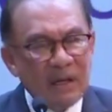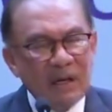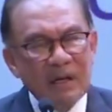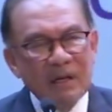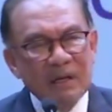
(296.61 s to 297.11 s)

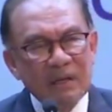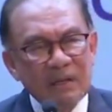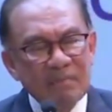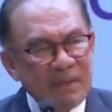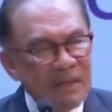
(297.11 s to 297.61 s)
uh,
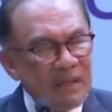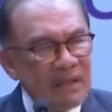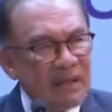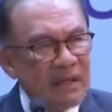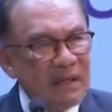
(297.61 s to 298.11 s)

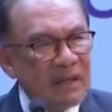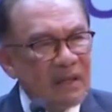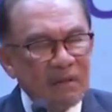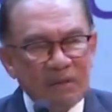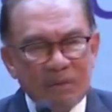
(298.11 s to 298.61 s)
immediately, and then
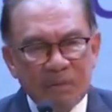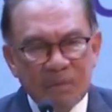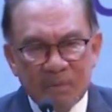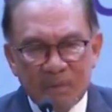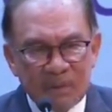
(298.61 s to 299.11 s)

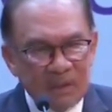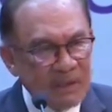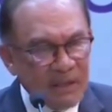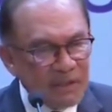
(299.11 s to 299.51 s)
the, the